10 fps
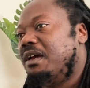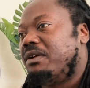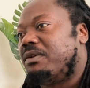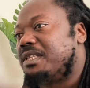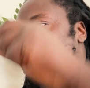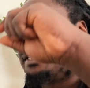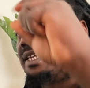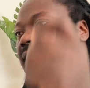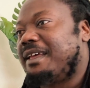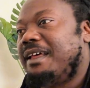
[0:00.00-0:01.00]

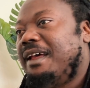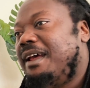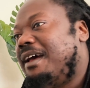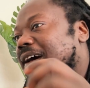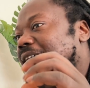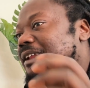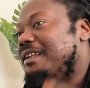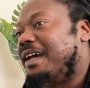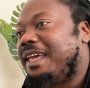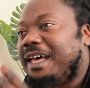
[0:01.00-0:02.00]
rotating, and
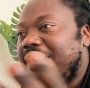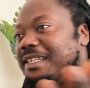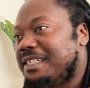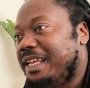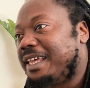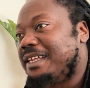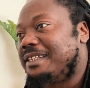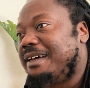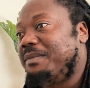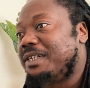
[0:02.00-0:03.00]
it can easily get
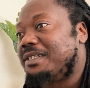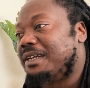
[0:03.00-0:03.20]
damaged.